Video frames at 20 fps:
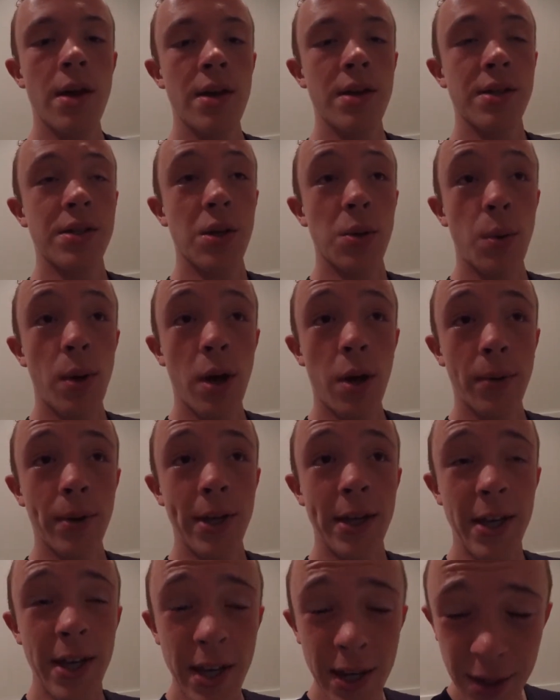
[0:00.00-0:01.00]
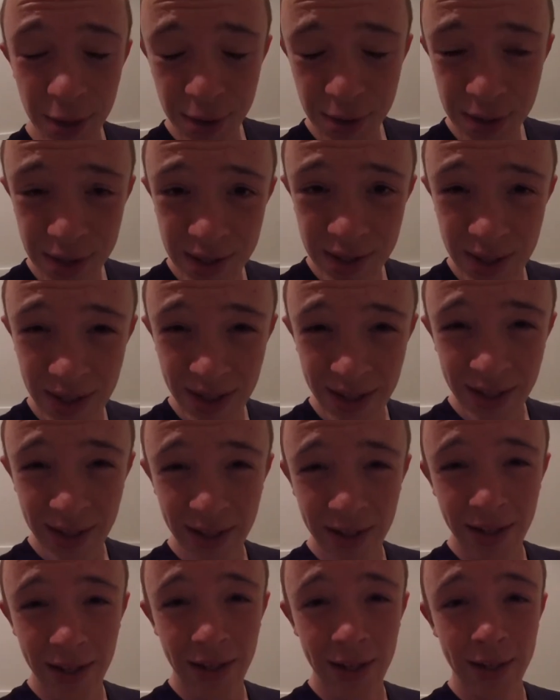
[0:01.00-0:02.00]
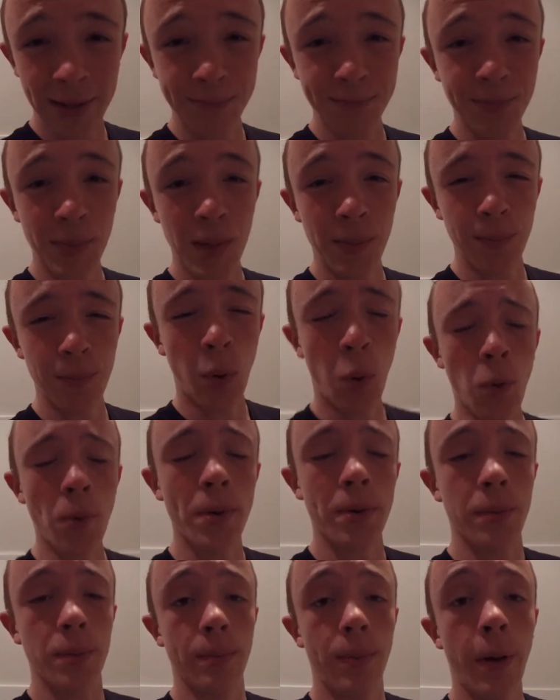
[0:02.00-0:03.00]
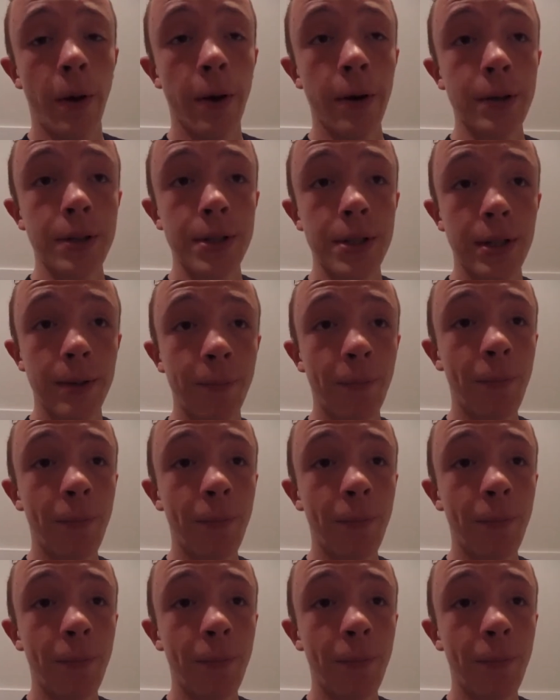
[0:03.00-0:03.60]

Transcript: So now here's the um, important part